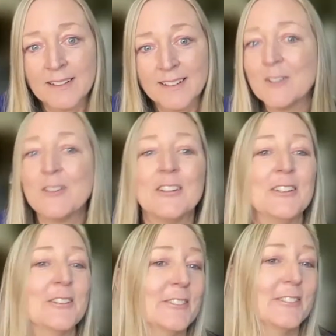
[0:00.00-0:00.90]

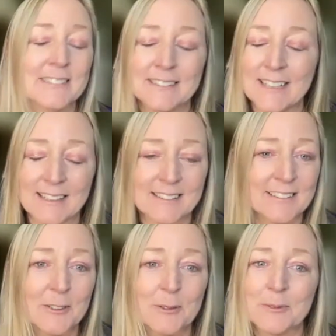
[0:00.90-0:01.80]
Yeah,
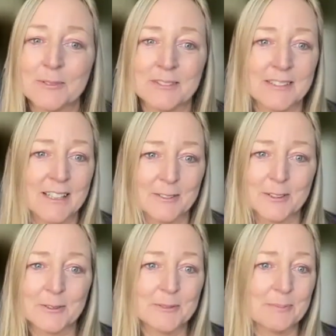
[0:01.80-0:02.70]

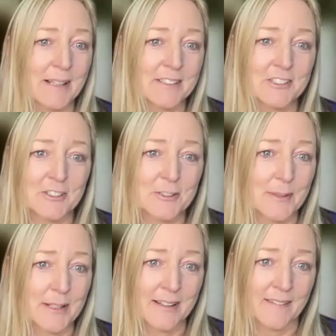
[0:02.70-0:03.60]
don't pass
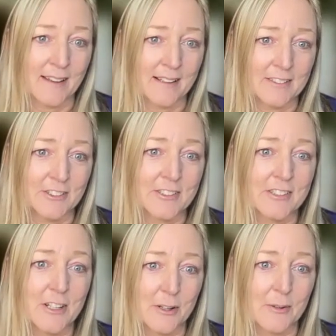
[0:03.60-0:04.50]
judgment on that. Just
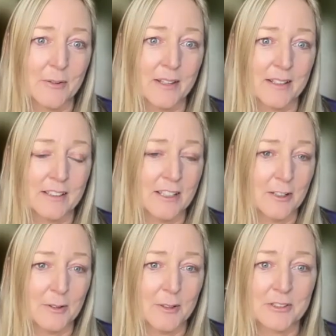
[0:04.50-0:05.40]
know that,
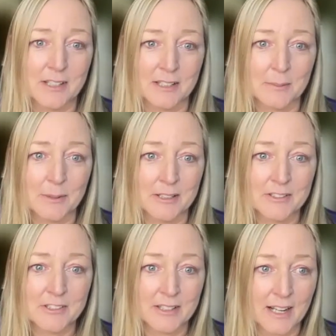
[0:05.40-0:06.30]
your silent
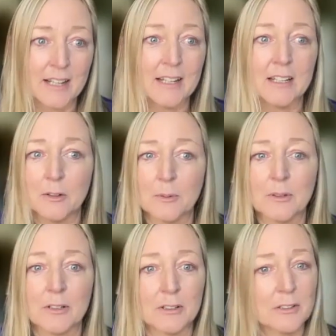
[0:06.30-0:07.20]
prayers at night,
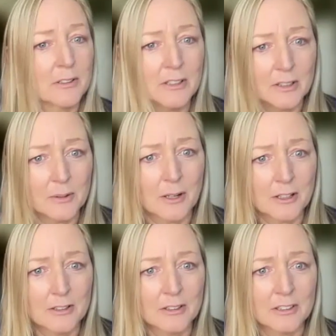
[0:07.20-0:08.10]
or,
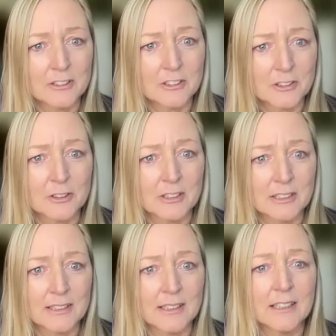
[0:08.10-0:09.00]
are
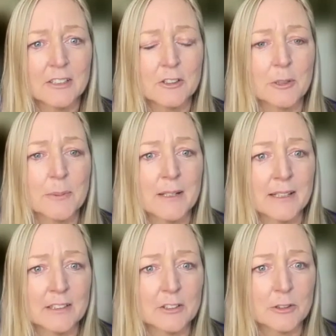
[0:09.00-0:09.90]
certainly
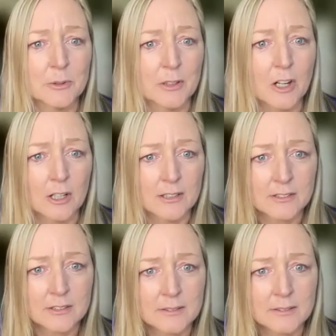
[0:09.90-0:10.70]
contributing to the cause.